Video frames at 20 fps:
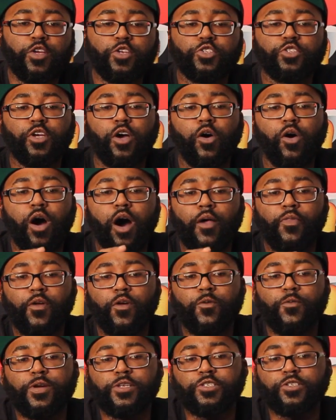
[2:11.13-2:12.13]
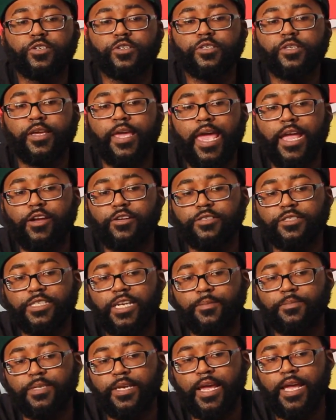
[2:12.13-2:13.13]
So on the original Kanger
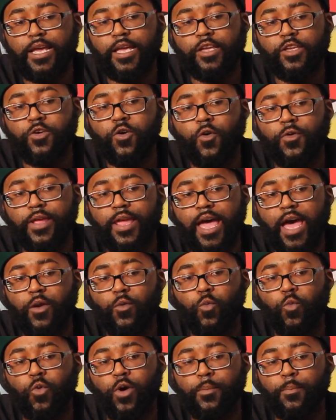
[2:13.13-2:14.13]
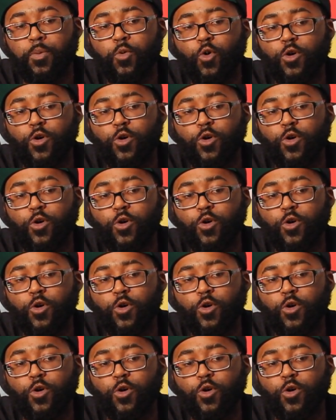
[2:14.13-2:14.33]
Subtank, you only had one